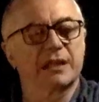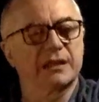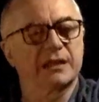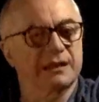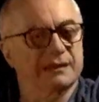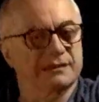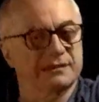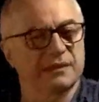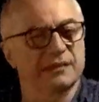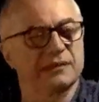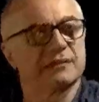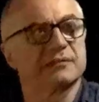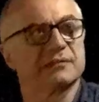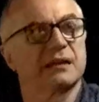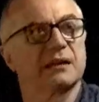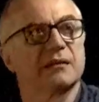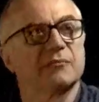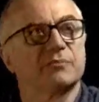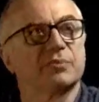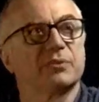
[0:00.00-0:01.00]
as an
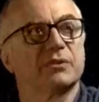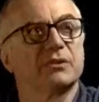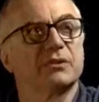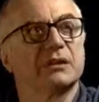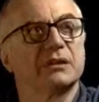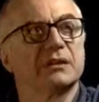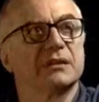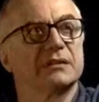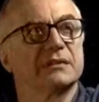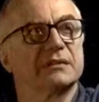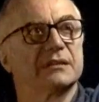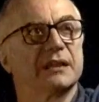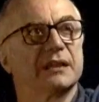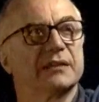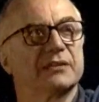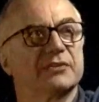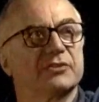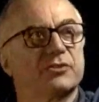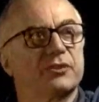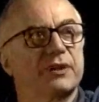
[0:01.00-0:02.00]
example the
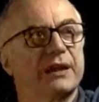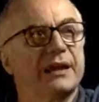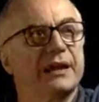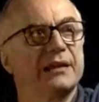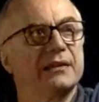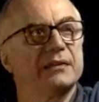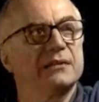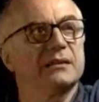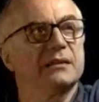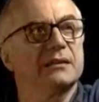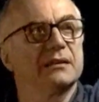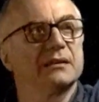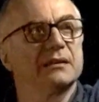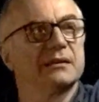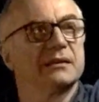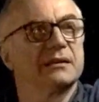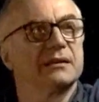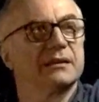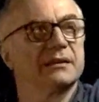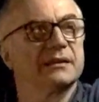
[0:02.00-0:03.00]
drained
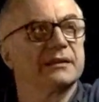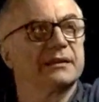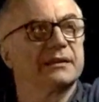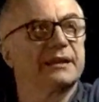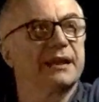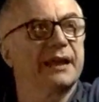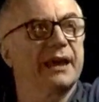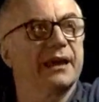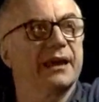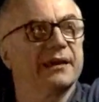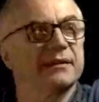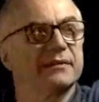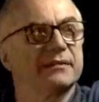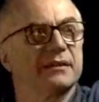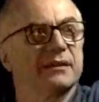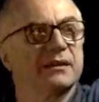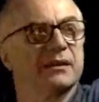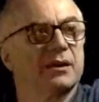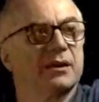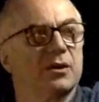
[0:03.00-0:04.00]
case
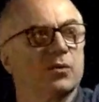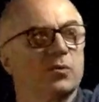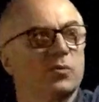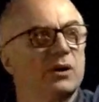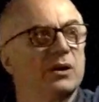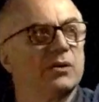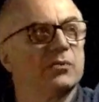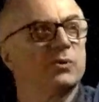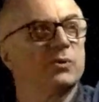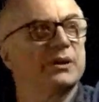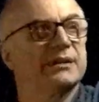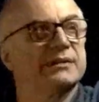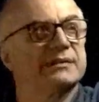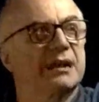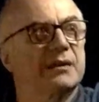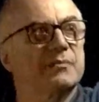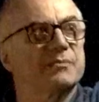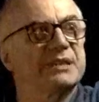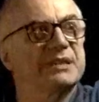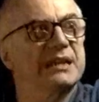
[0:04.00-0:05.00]
when we
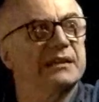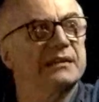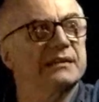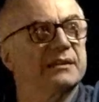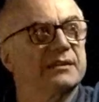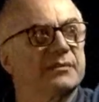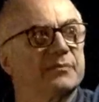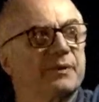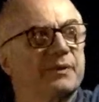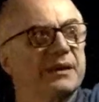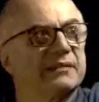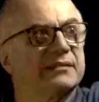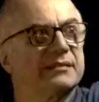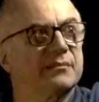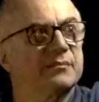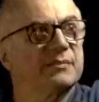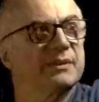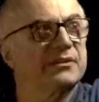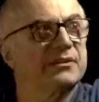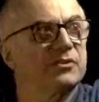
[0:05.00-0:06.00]
subject a
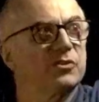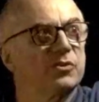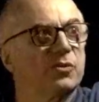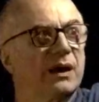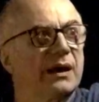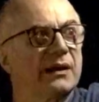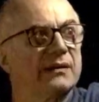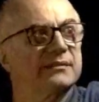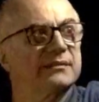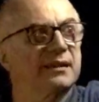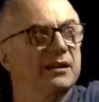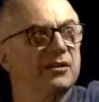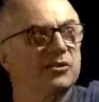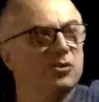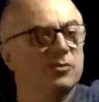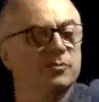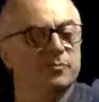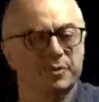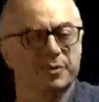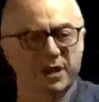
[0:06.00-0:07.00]
specimen to axial
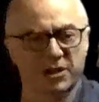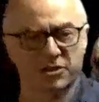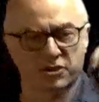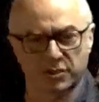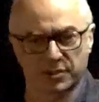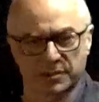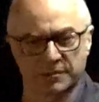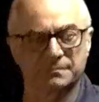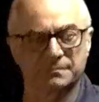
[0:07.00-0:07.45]
compression.